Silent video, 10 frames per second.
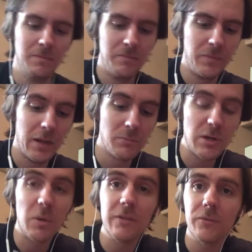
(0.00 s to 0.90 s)
I'm just
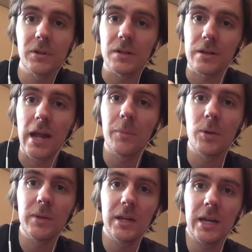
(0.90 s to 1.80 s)
waiting for it to snap on
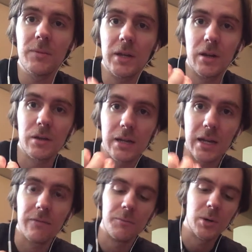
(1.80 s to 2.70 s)
me again because I
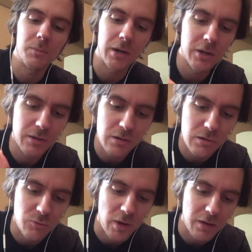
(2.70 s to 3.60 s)
have barbarian
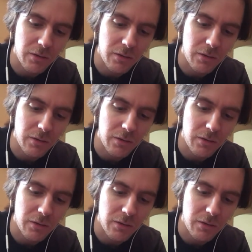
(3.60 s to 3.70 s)
strength.